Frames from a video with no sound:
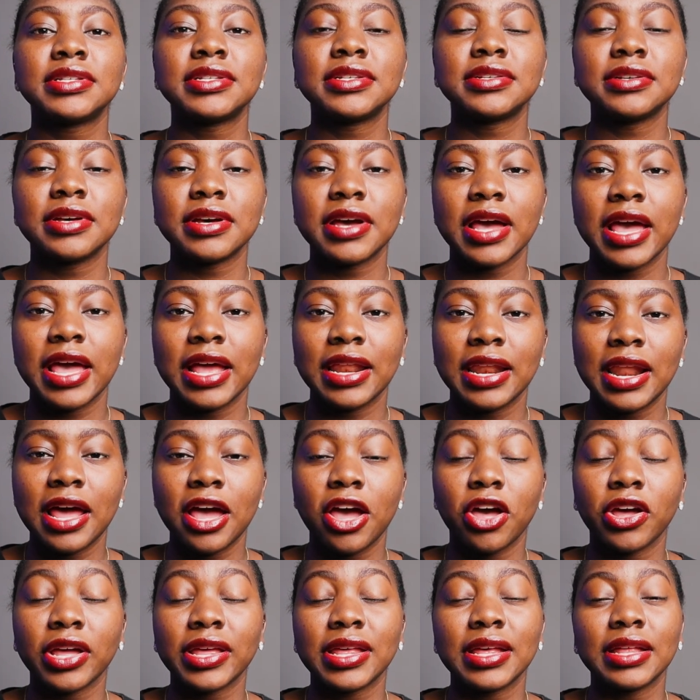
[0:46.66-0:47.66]
to her
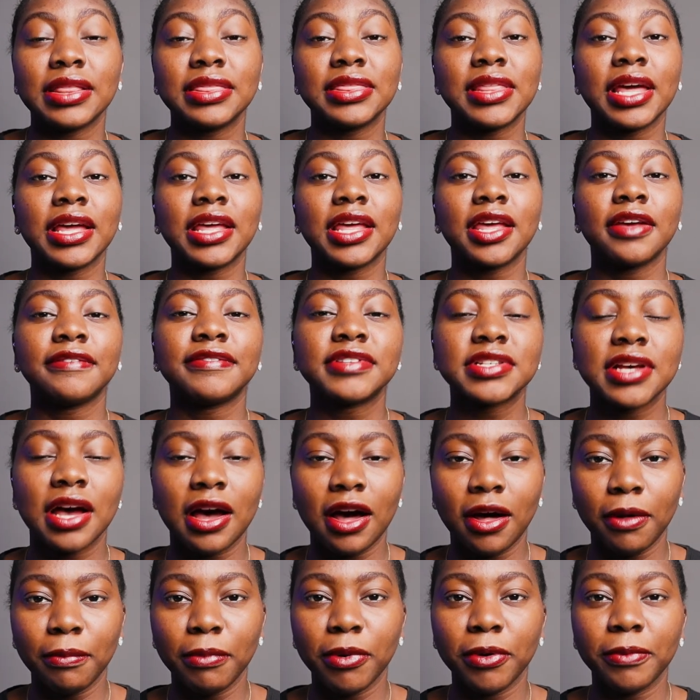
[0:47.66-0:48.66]
Lion King, the gift
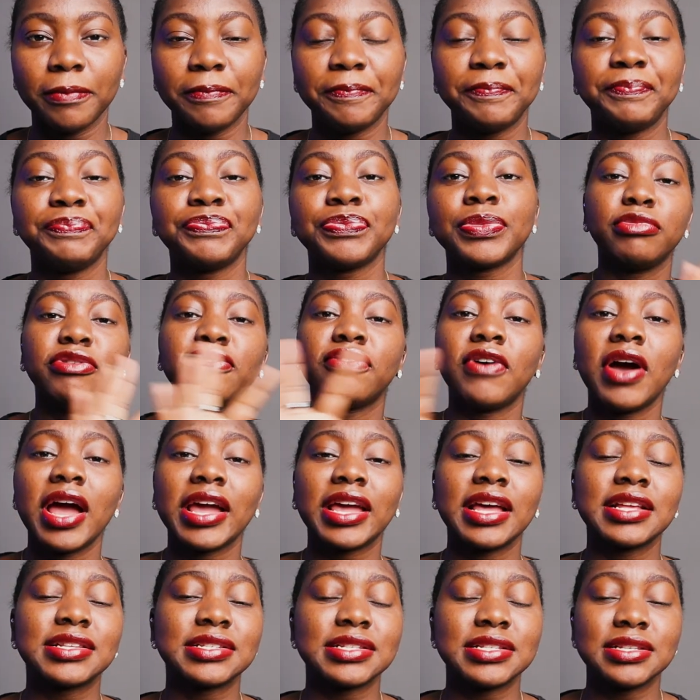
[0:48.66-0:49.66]
album. Before I
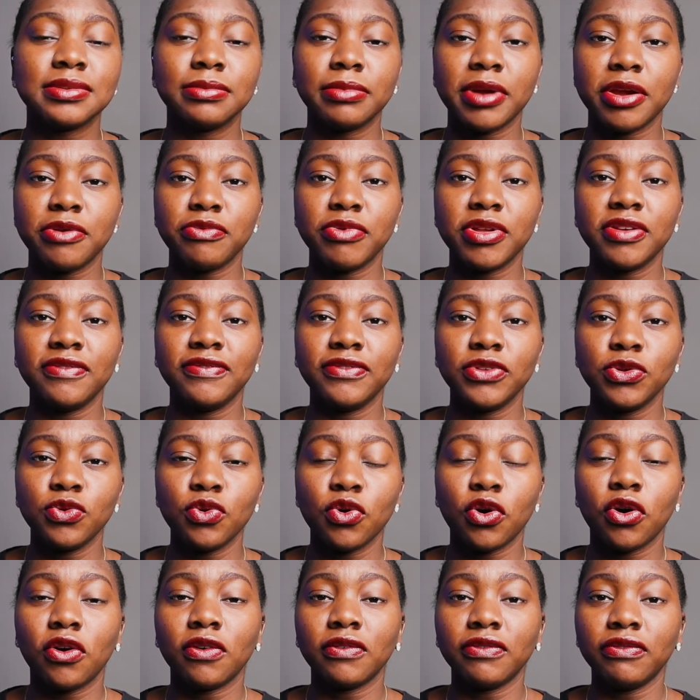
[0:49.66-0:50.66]
get into my
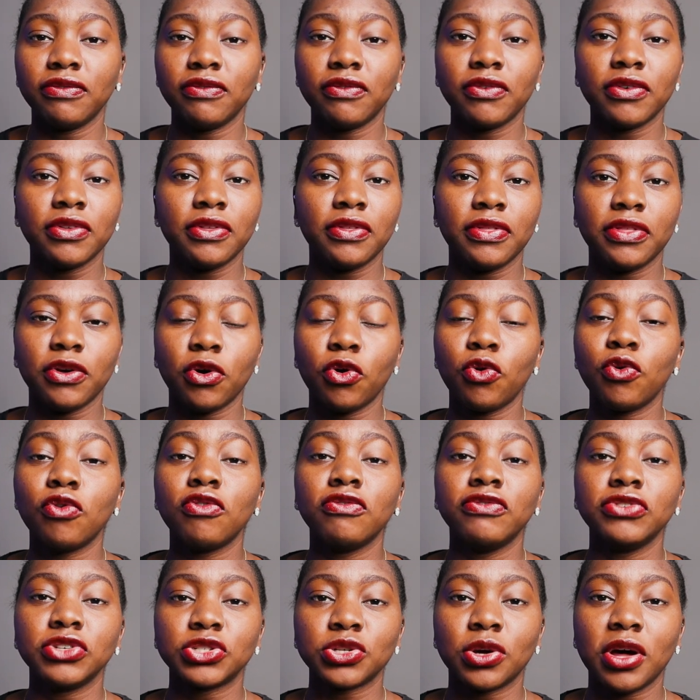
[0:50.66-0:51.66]
review of the
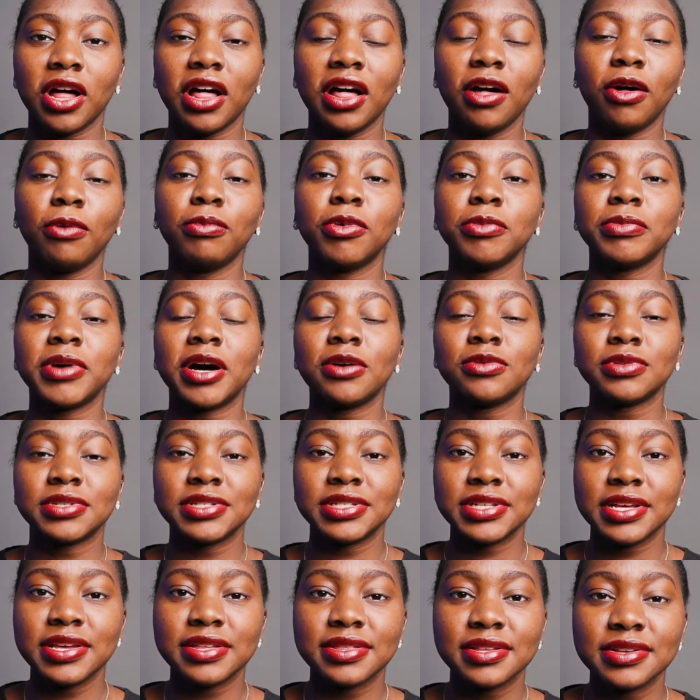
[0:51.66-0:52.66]
whole visual album, I would
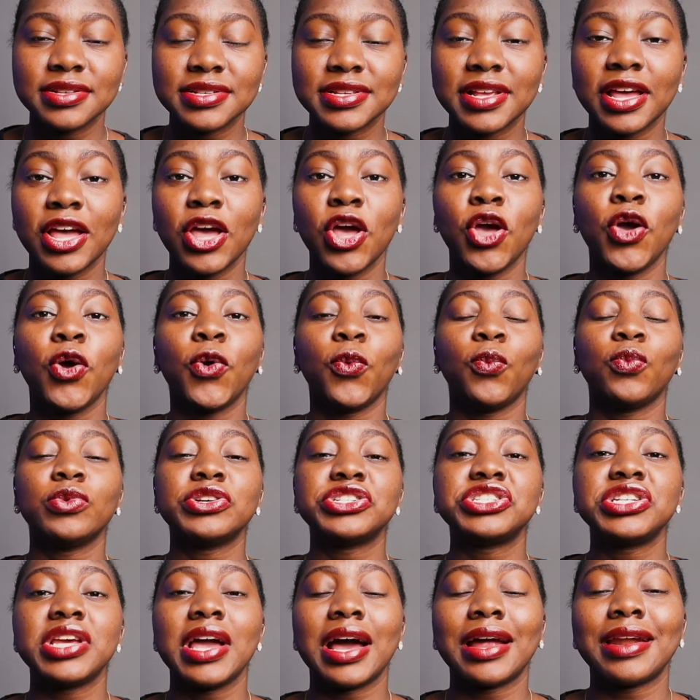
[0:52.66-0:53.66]
say this.
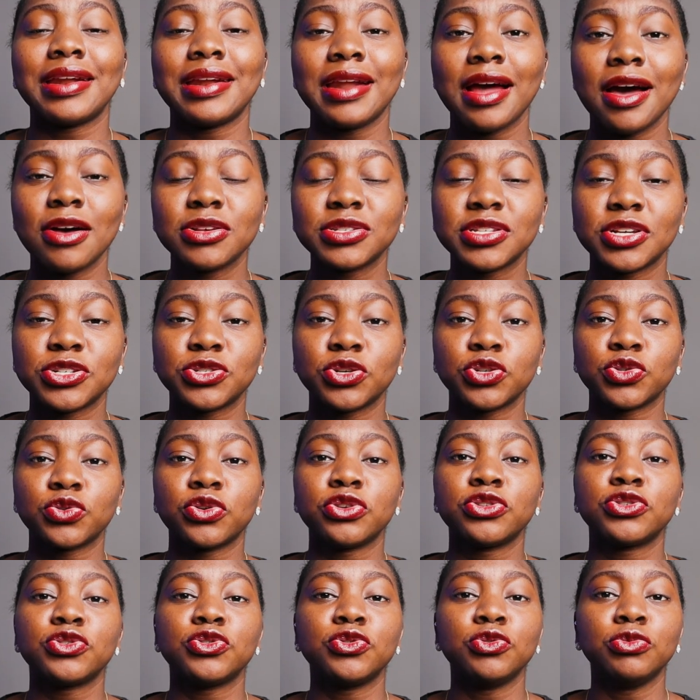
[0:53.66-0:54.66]
When she announced that she was
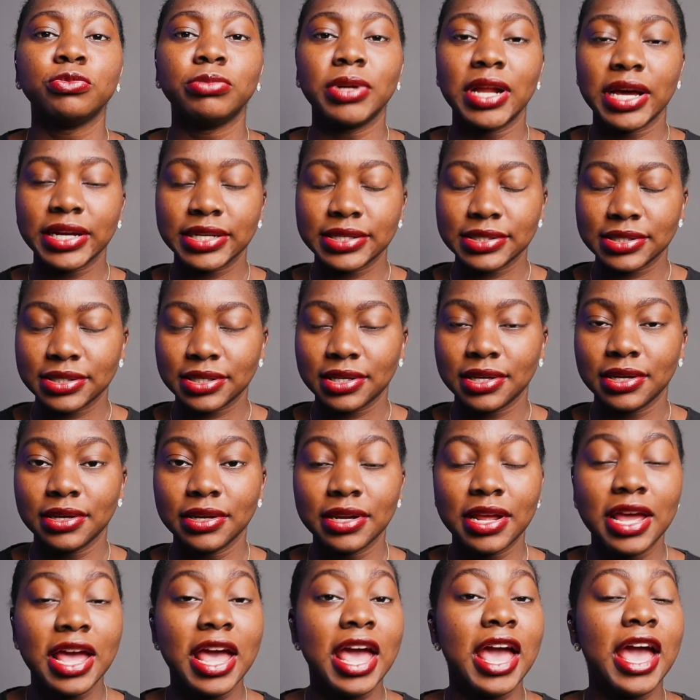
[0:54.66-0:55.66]
going to do Black
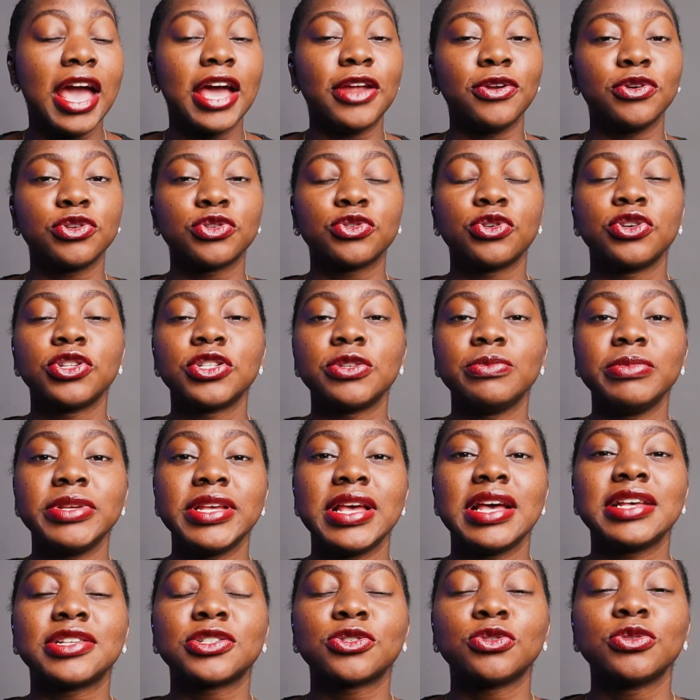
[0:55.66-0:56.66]
Skin and it was going to
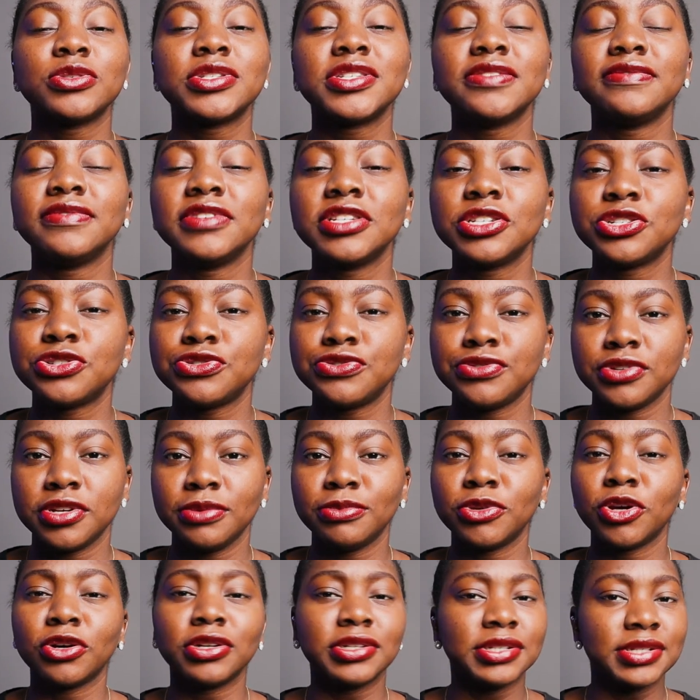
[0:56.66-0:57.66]
be exclusively
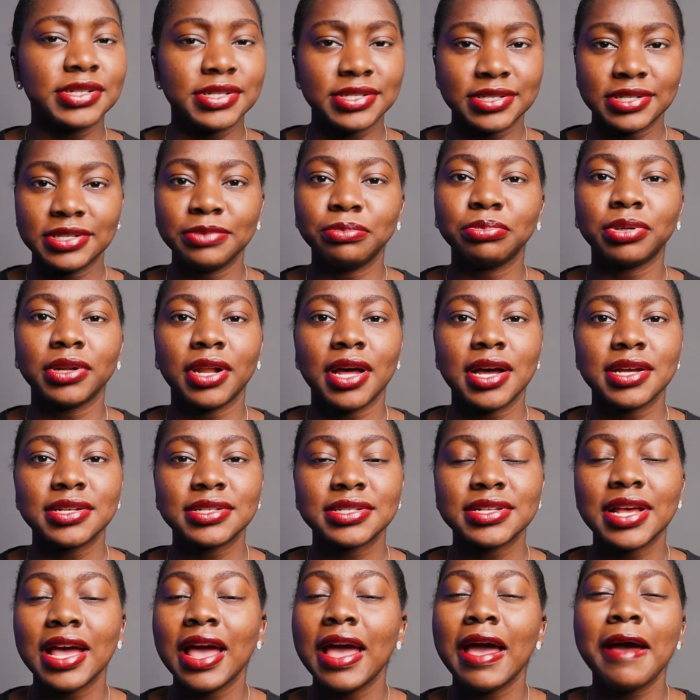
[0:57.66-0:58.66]
streamed on Disney
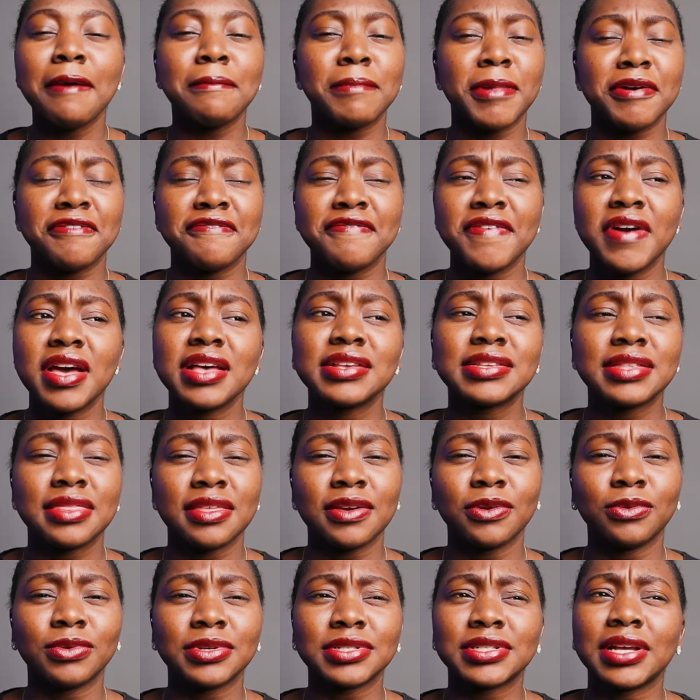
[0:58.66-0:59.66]
Plus, my first
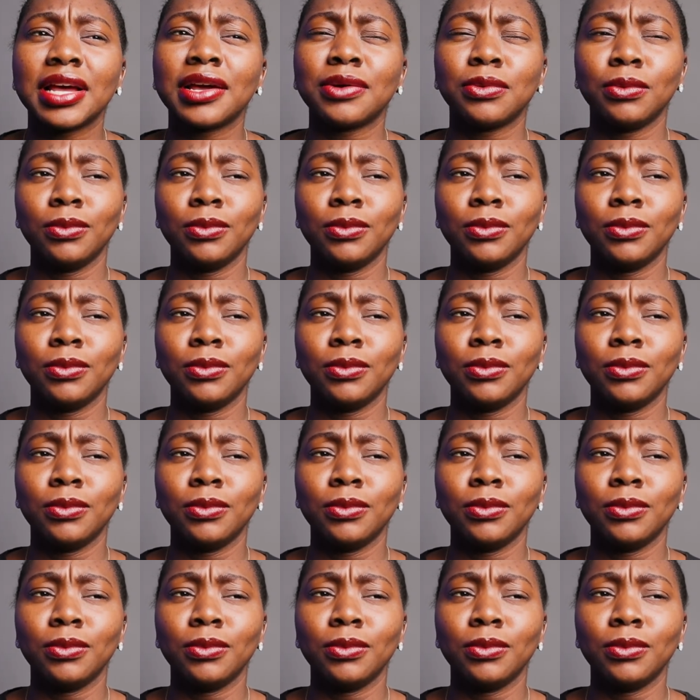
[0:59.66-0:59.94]
thing was like,